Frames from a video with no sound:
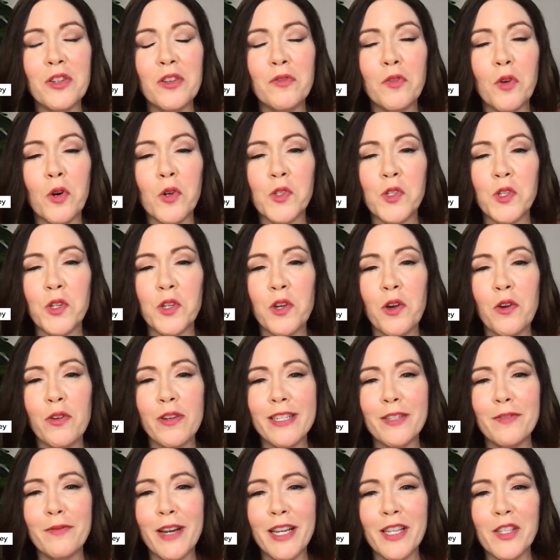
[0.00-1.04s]
Of course, you can go to
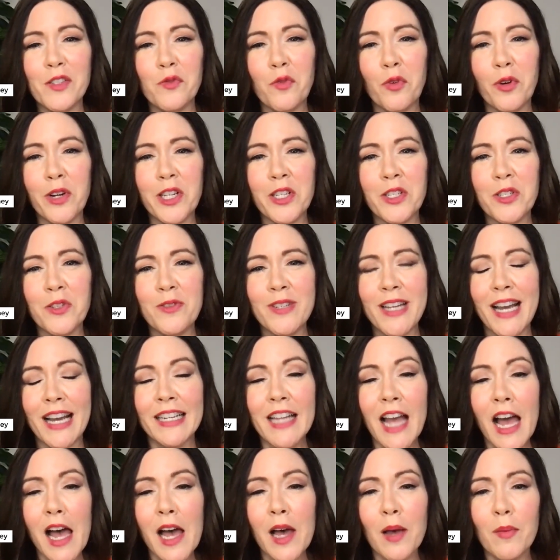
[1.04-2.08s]

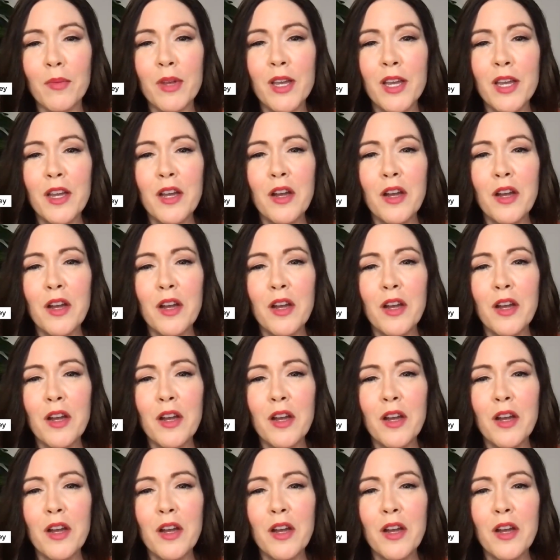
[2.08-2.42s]
device42.com